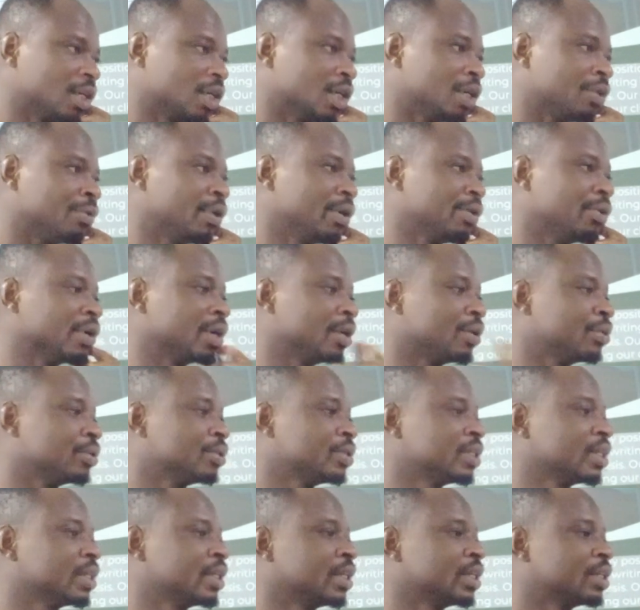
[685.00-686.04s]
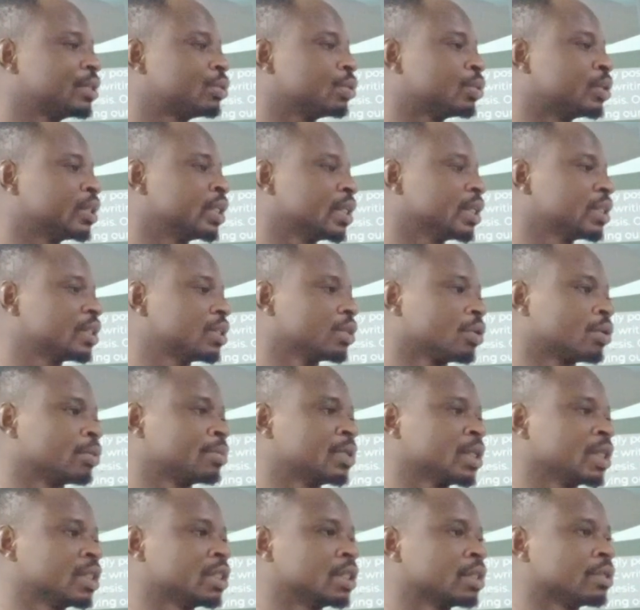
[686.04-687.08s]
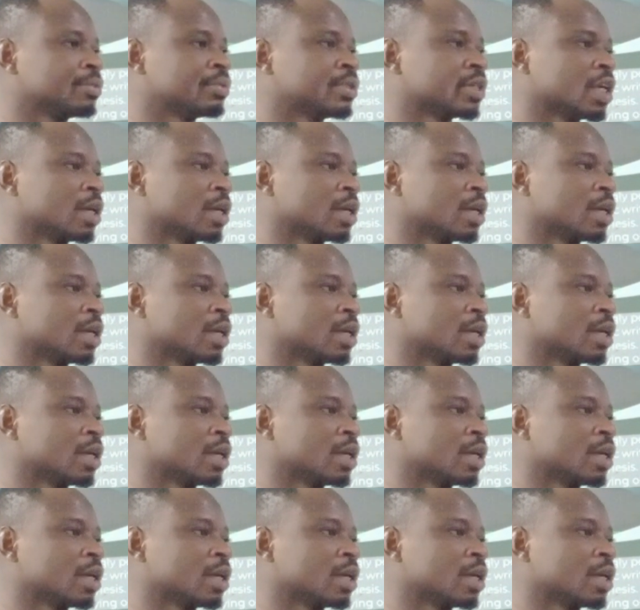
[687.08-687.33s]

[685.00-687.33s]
And when you are using it to test objectives,